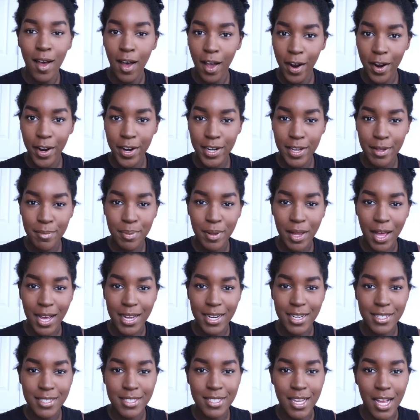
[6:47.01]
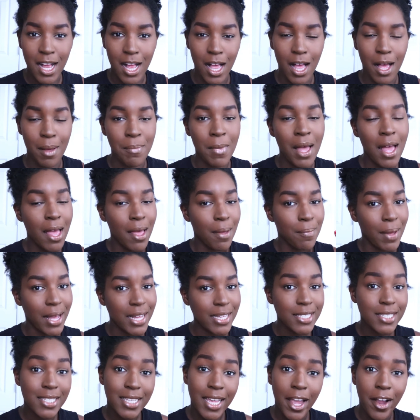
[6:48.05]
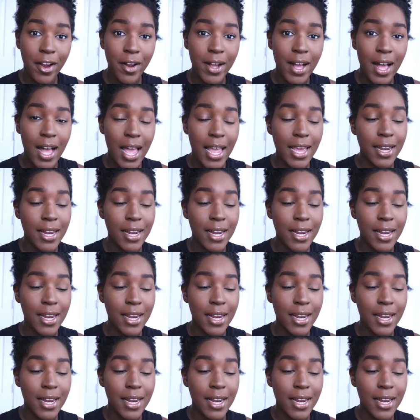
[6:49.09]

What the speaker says: I already applied some mascara